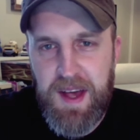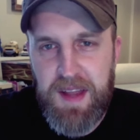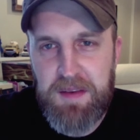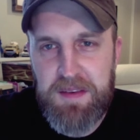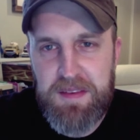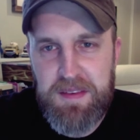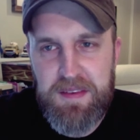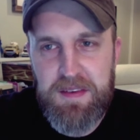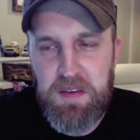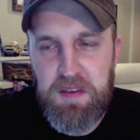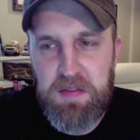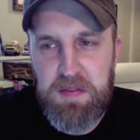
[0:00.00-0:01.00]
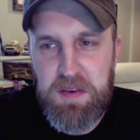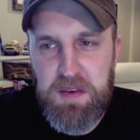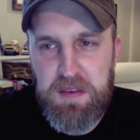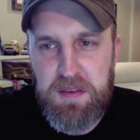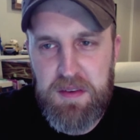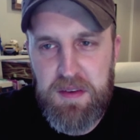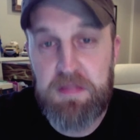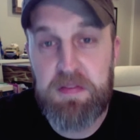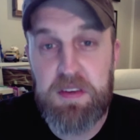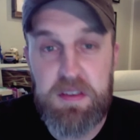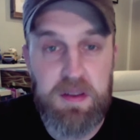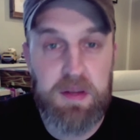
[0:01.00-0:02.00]
Sort of the first
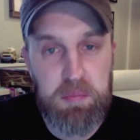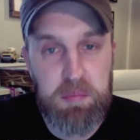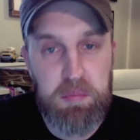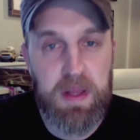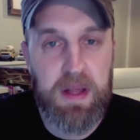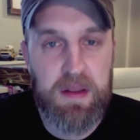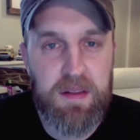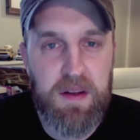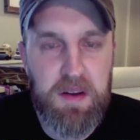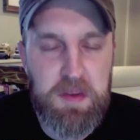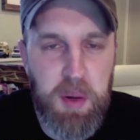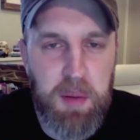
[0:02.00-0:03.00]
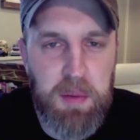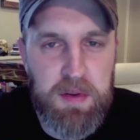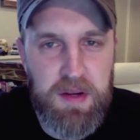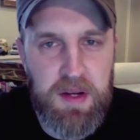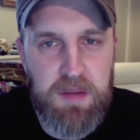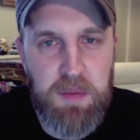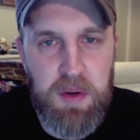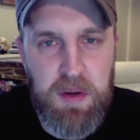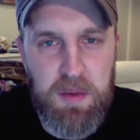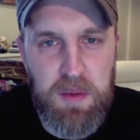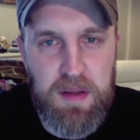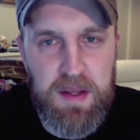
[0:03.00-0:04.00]
officially like large publisher I'd worked with.
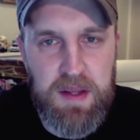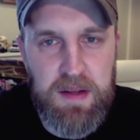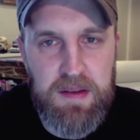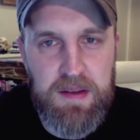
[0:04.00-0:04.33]
And